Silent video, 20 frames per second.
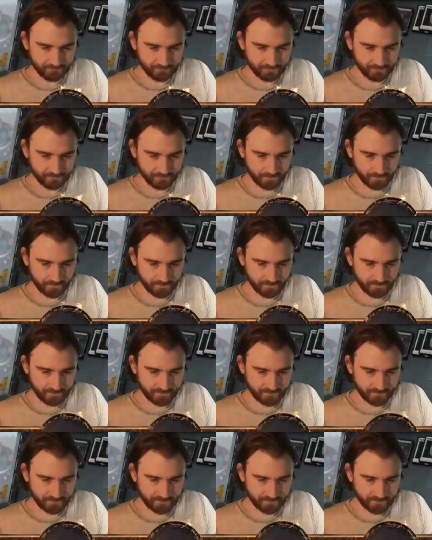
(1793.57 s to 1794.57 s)

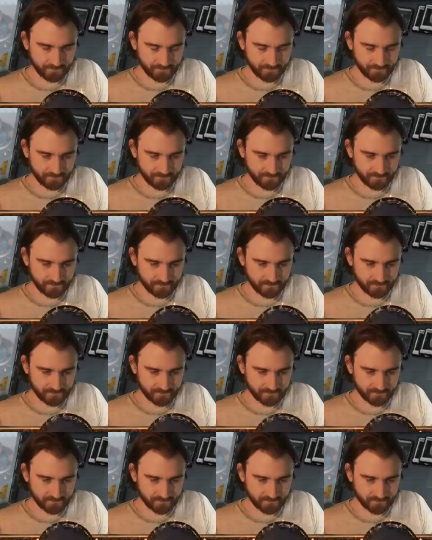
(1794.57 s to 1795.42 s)
(no one is talking)